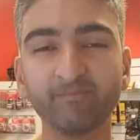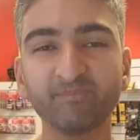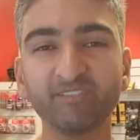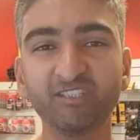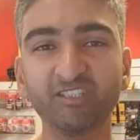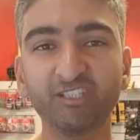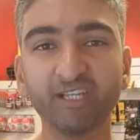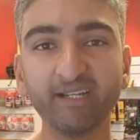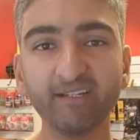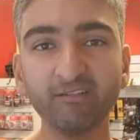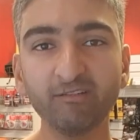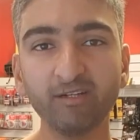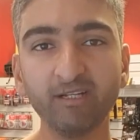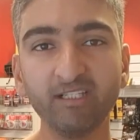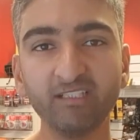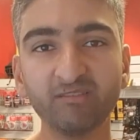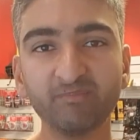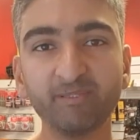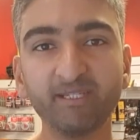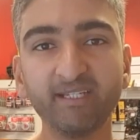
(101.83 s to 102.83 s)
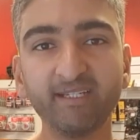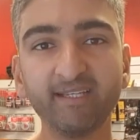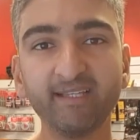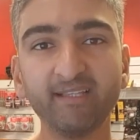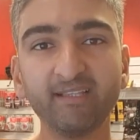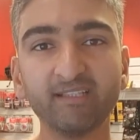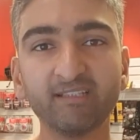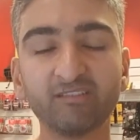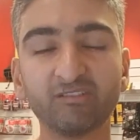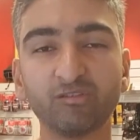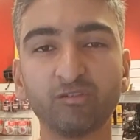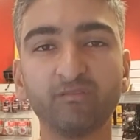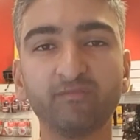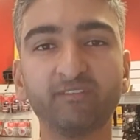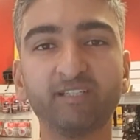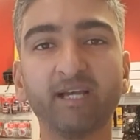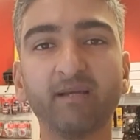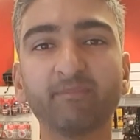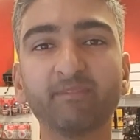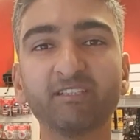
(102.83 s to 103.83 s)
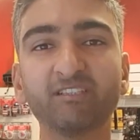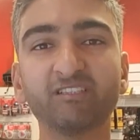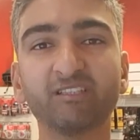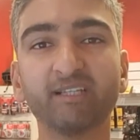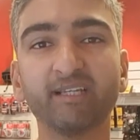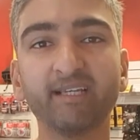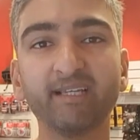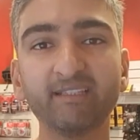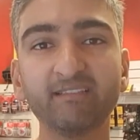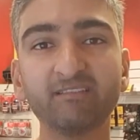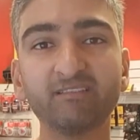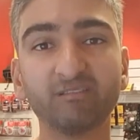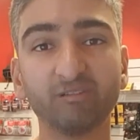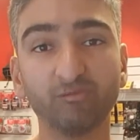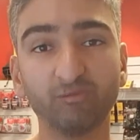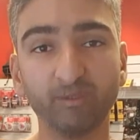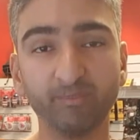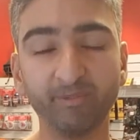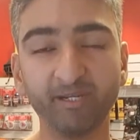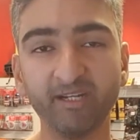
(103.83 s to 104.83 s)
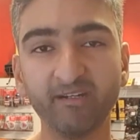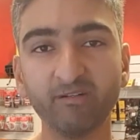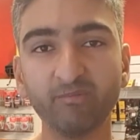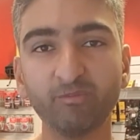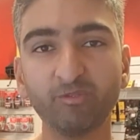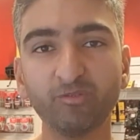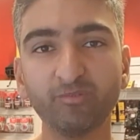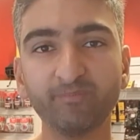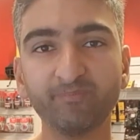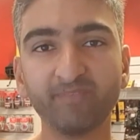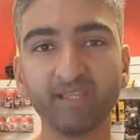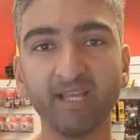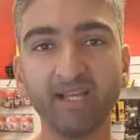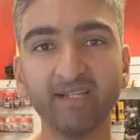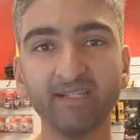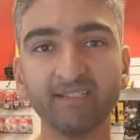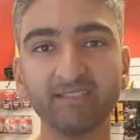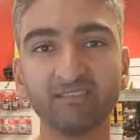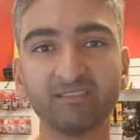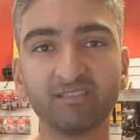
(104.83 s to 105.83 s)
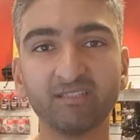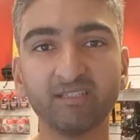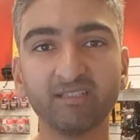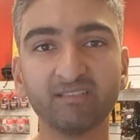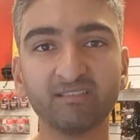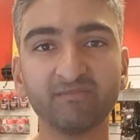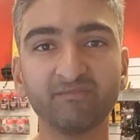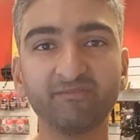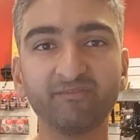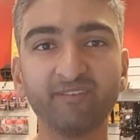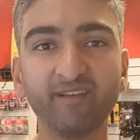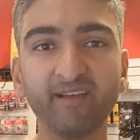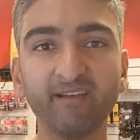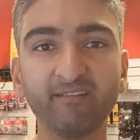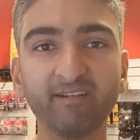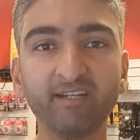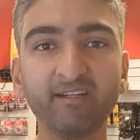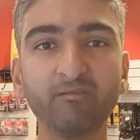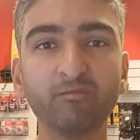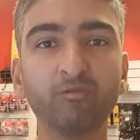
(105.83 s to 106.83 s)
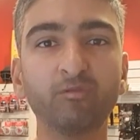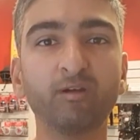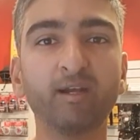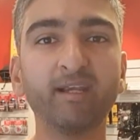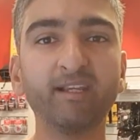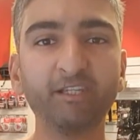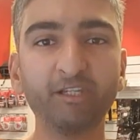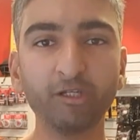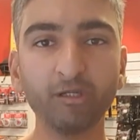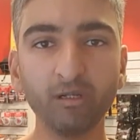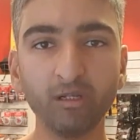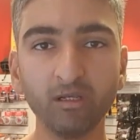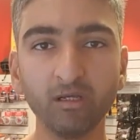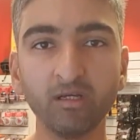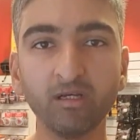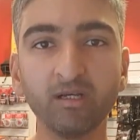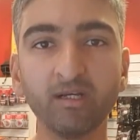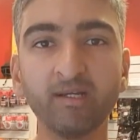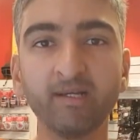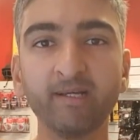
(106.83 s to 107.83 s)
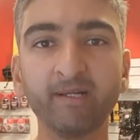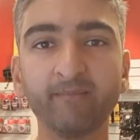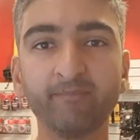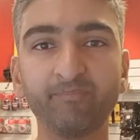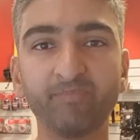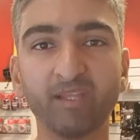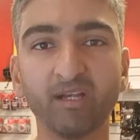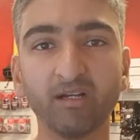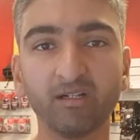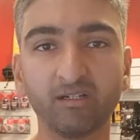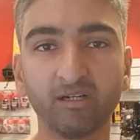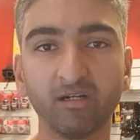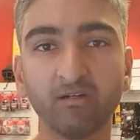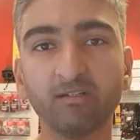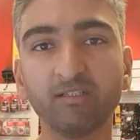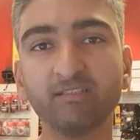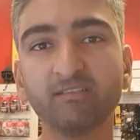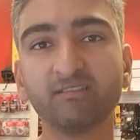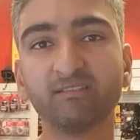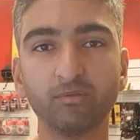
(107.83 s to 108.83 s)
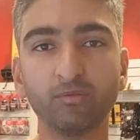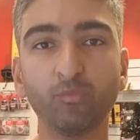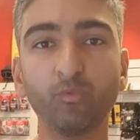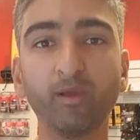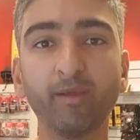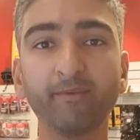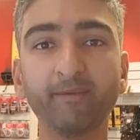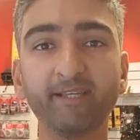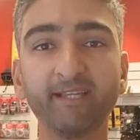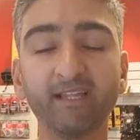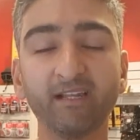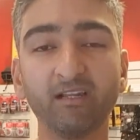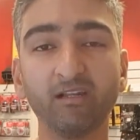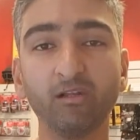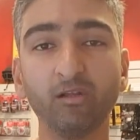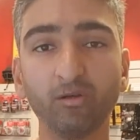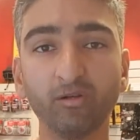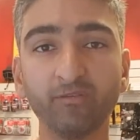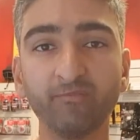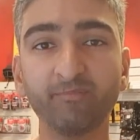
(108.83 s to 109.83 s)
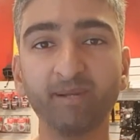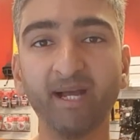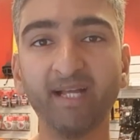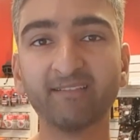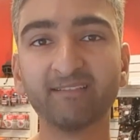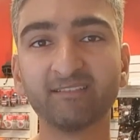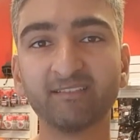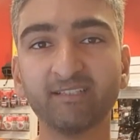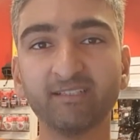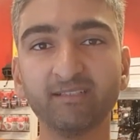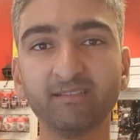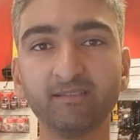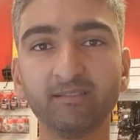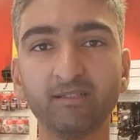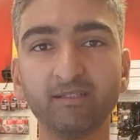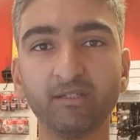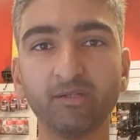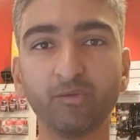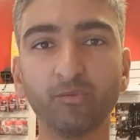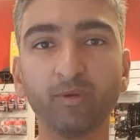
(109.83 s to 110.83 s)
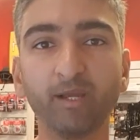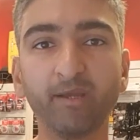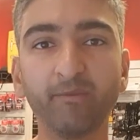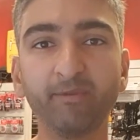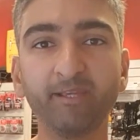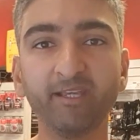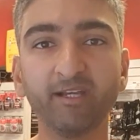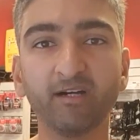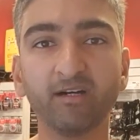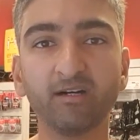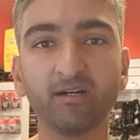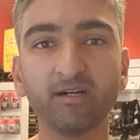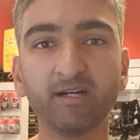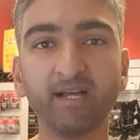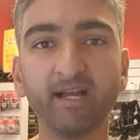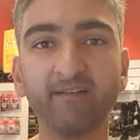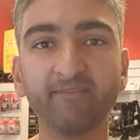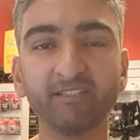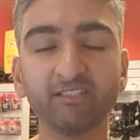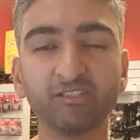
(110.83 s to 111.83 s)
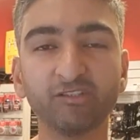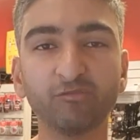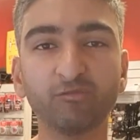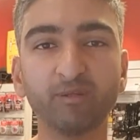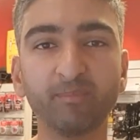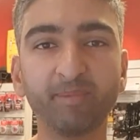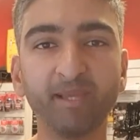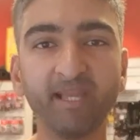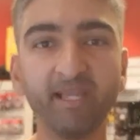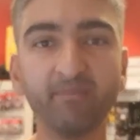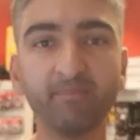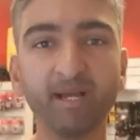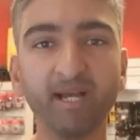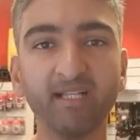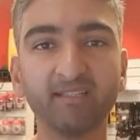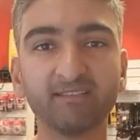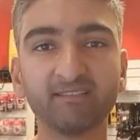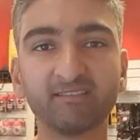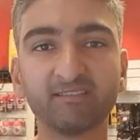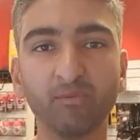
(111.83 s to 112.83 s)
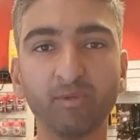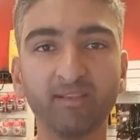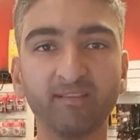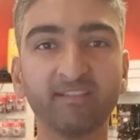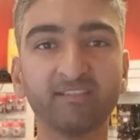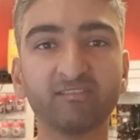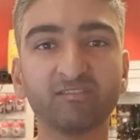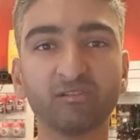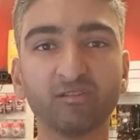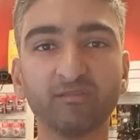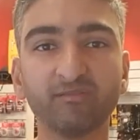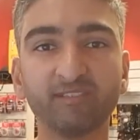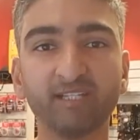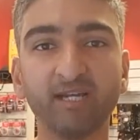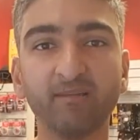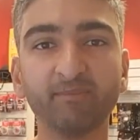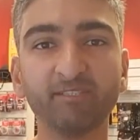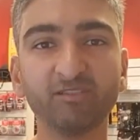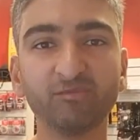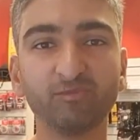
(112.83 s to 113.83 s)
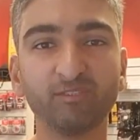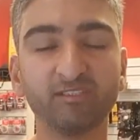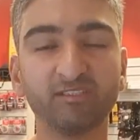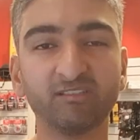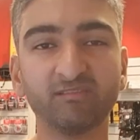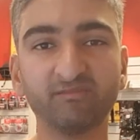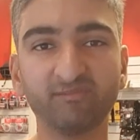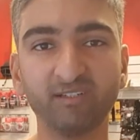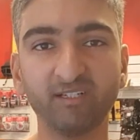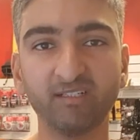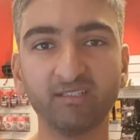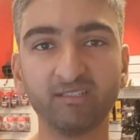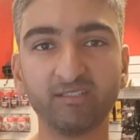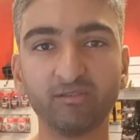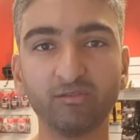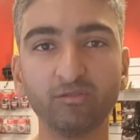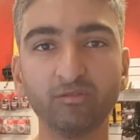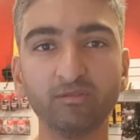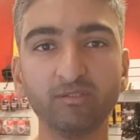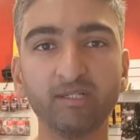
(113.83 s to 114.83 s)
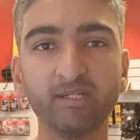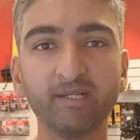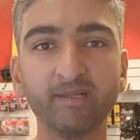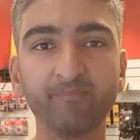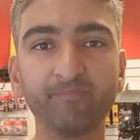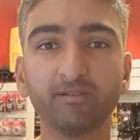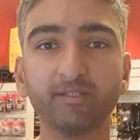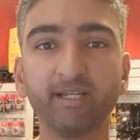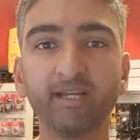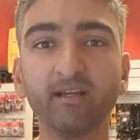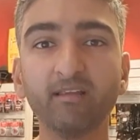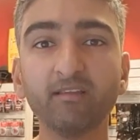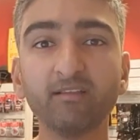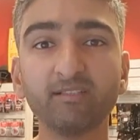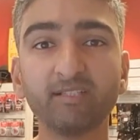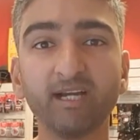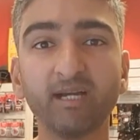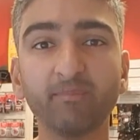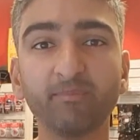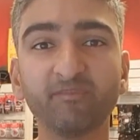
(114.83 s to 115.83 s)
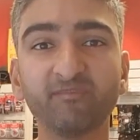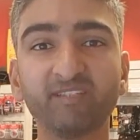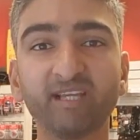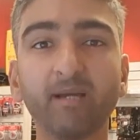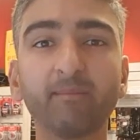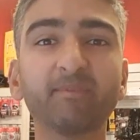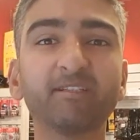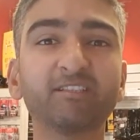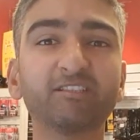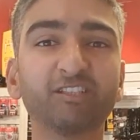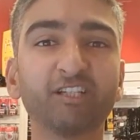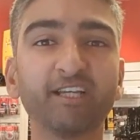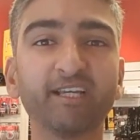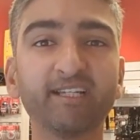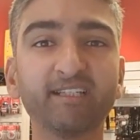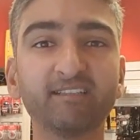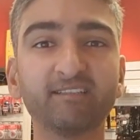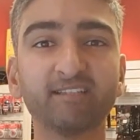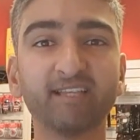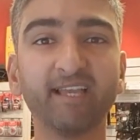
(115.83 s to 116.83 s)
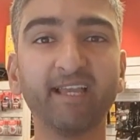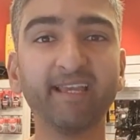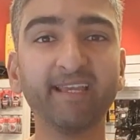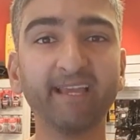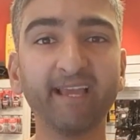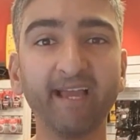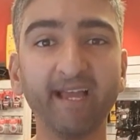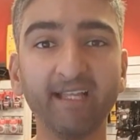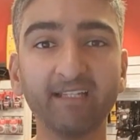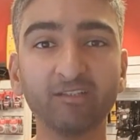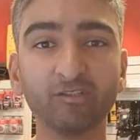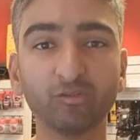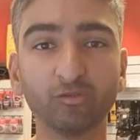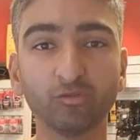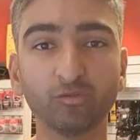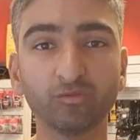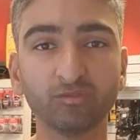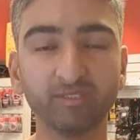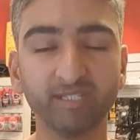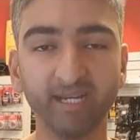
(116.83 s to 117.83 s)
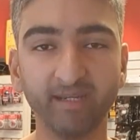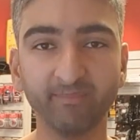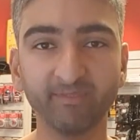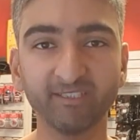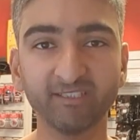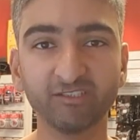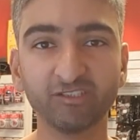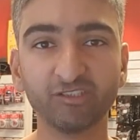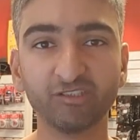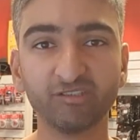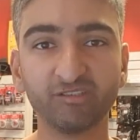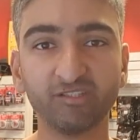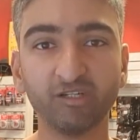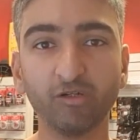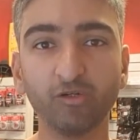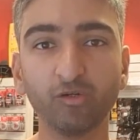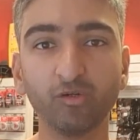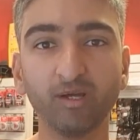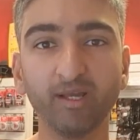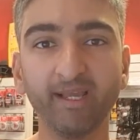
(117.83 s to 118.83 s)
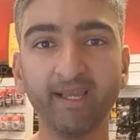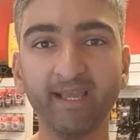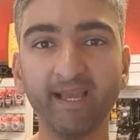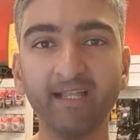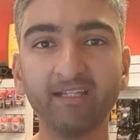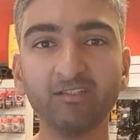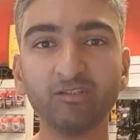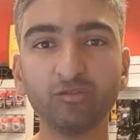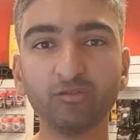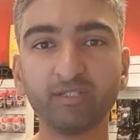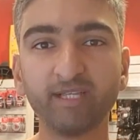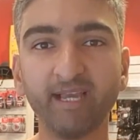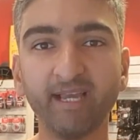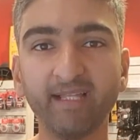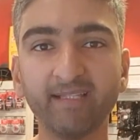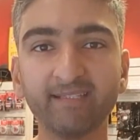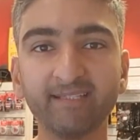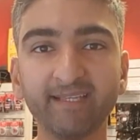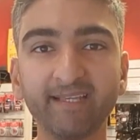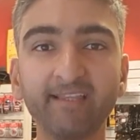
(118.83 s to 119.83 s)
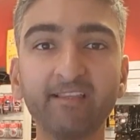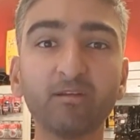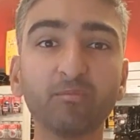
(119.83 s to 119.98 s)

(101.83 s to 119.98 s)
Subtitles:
Generally speaking, this sort of damage is repairable, and it's a very regular occurrence where we get a lot of bats in, where we are having to repair bats with this sort of damage, which is vertical. The other type of damage is a handle damage. So a handle can either